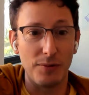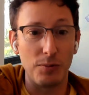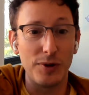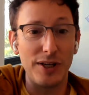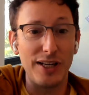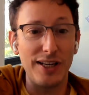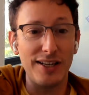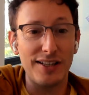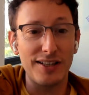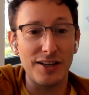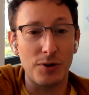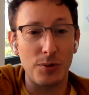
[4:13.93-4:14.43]
And
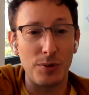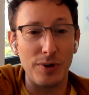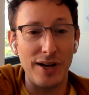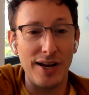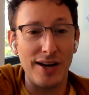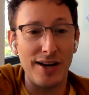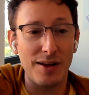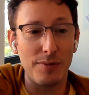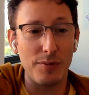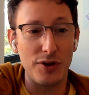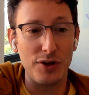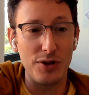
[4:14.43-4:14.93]
we need to
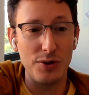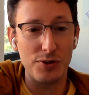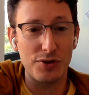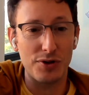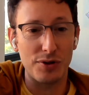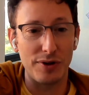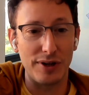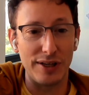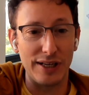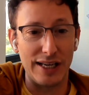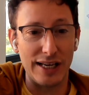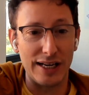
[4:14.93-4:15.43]
create him a
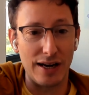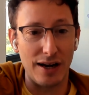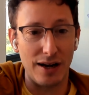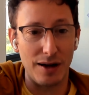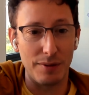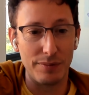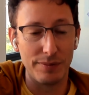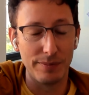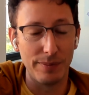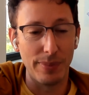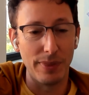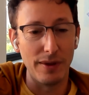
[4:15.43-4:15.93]
user in
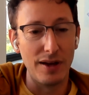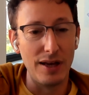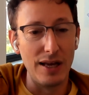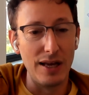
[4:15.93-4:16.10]
GitHub.